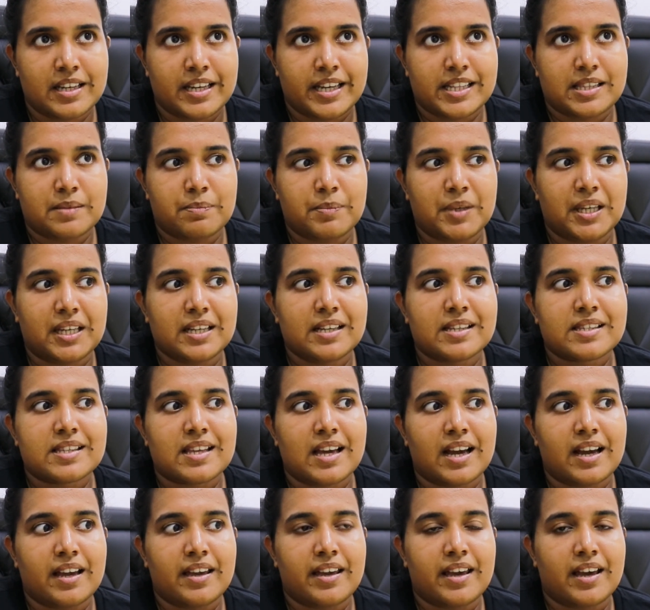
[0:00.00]
it's because
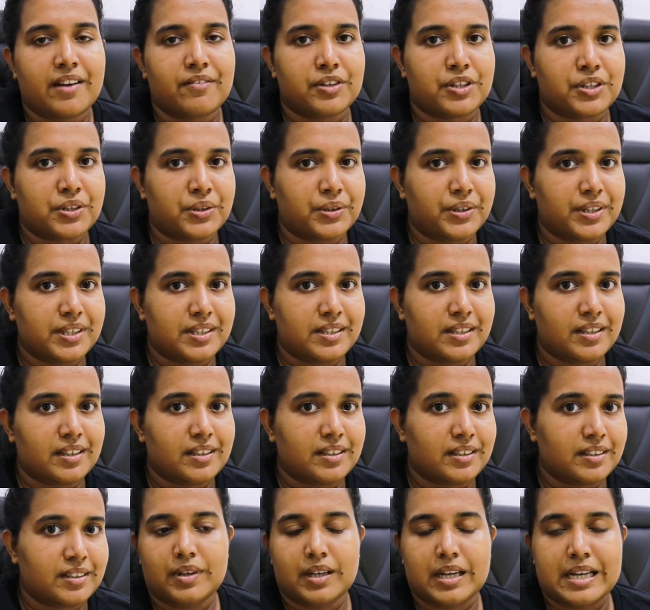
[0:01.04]
I have a choice
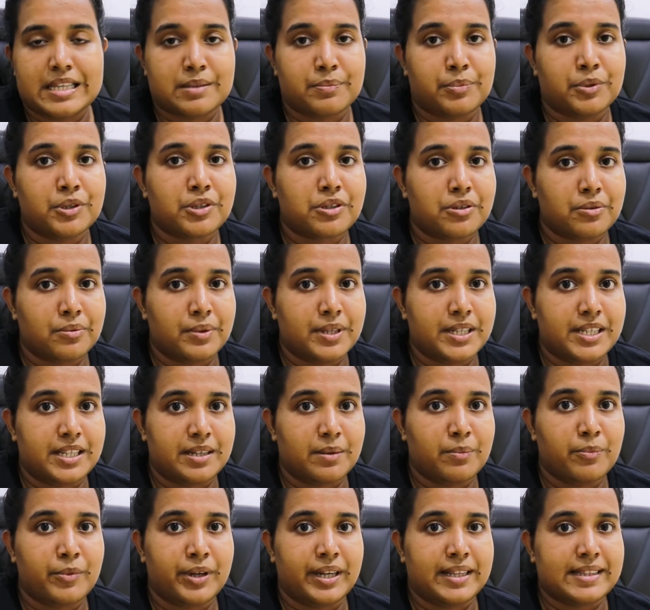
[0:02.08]
here as opposed to a
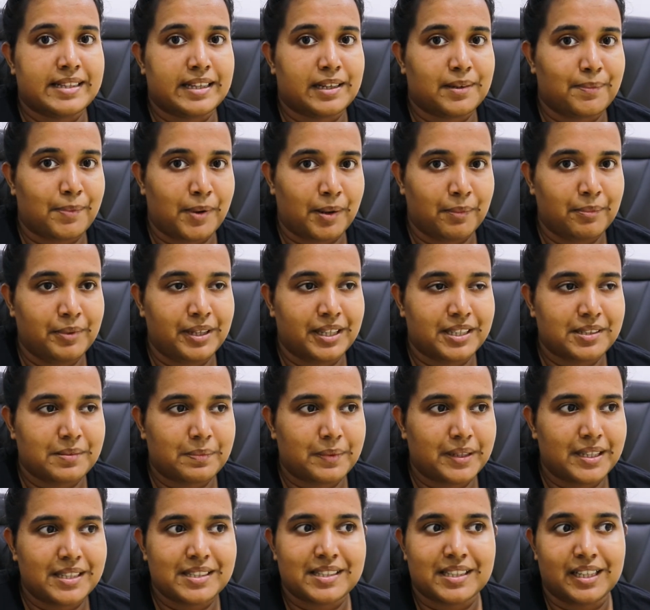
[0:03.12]
gym when it's like a public
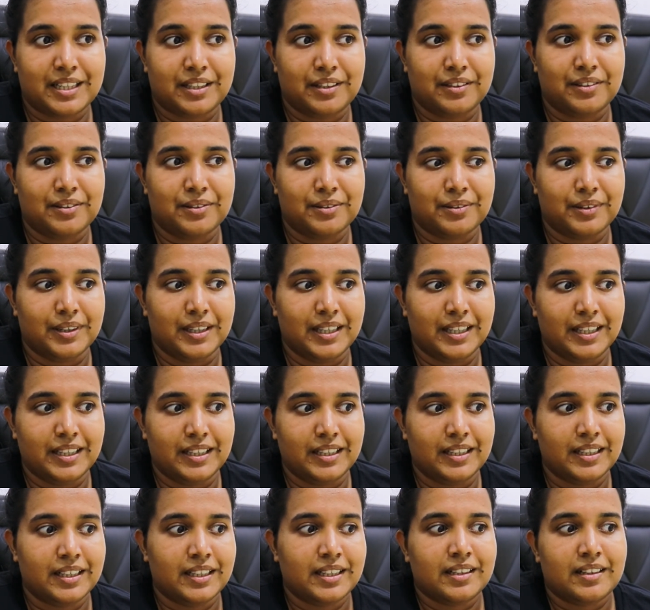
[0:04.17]
space and you don't really
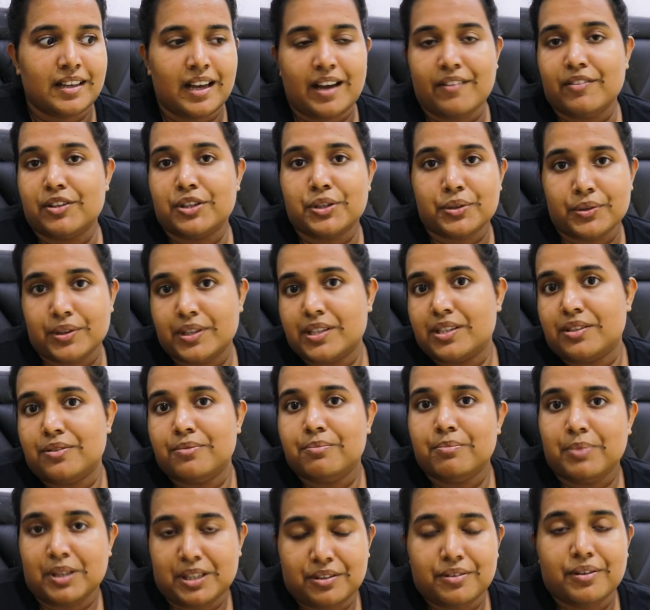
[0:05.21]
have a choice,
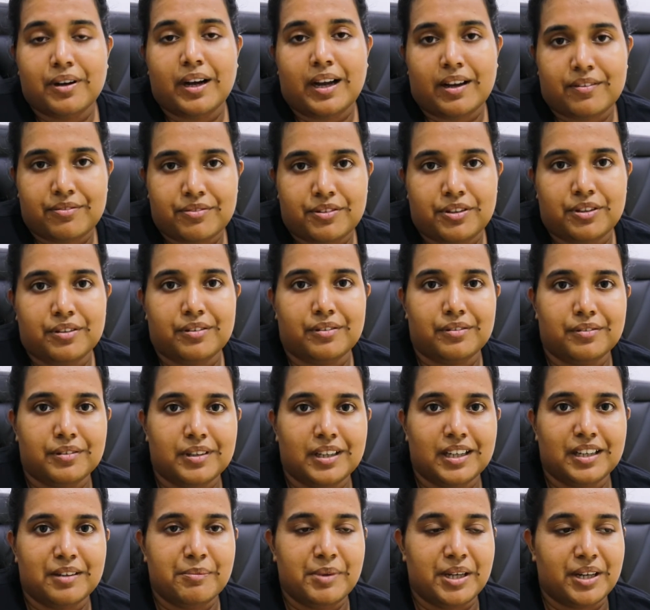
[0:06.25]
but you have to
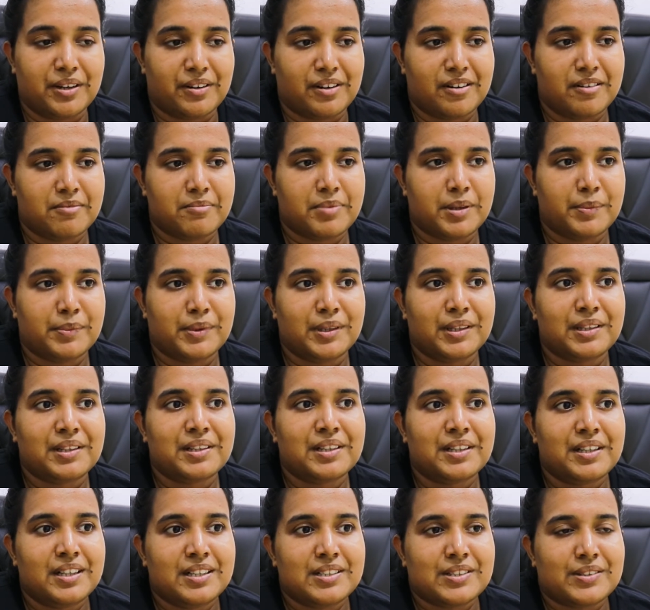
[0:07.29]
be around people.
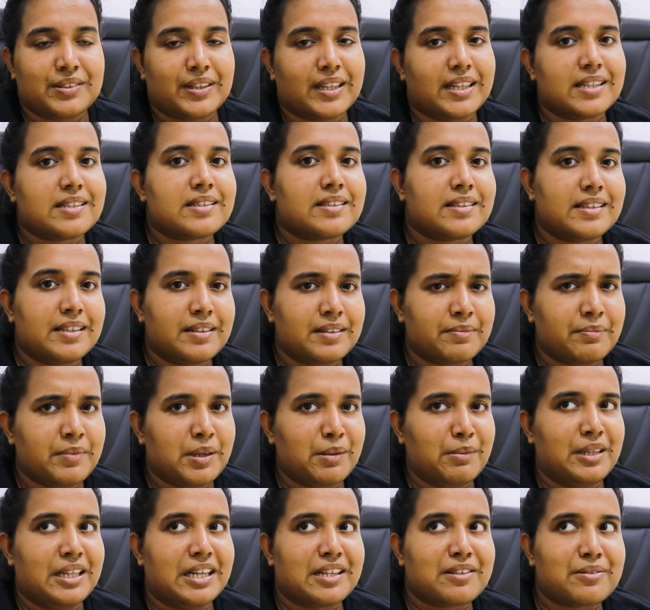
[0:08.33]
So I guess that
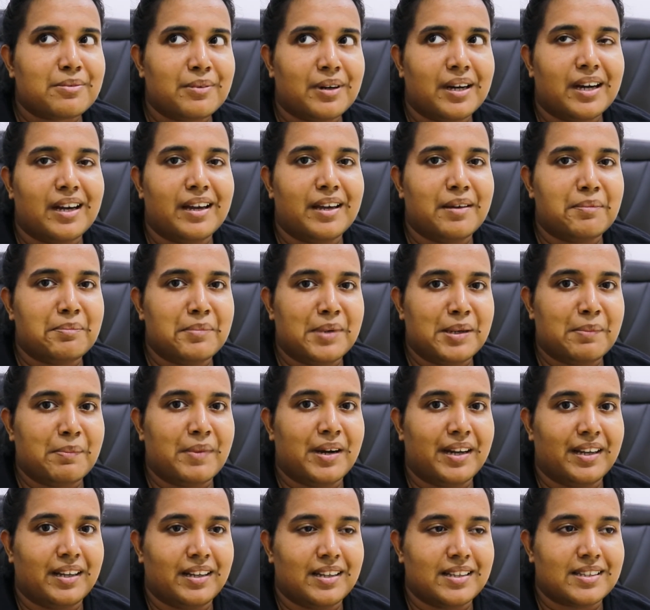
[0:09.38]
maybe that's why my
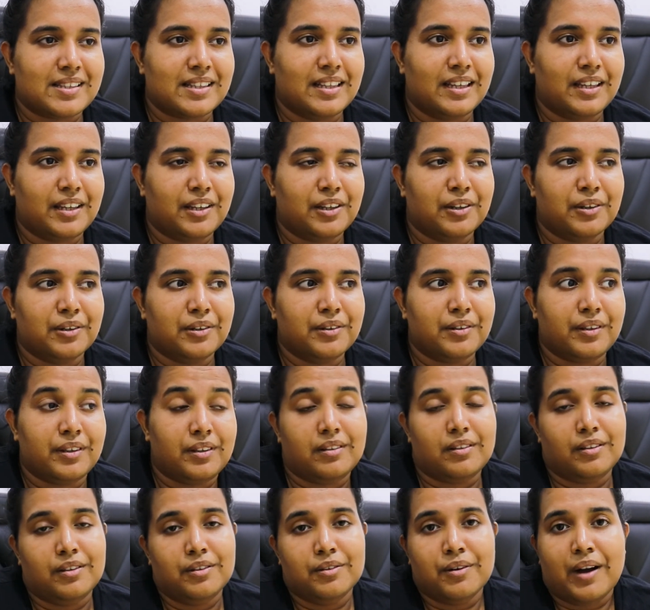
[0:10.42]
mind is like, you know,
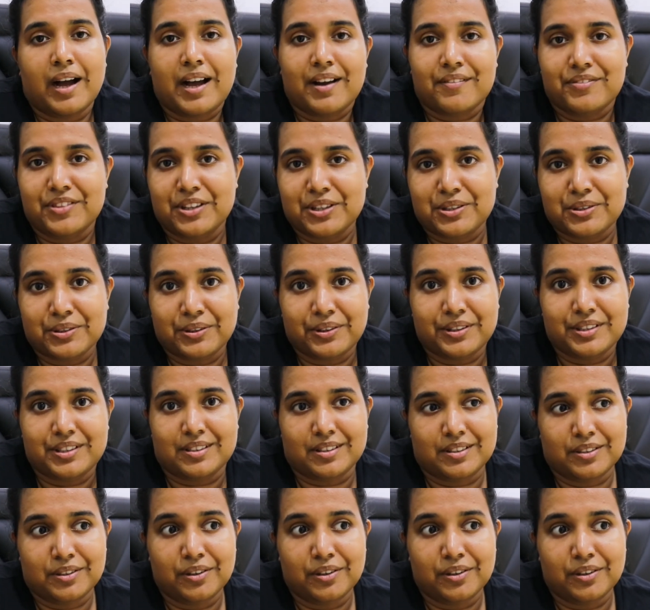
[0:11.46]
you have the choice to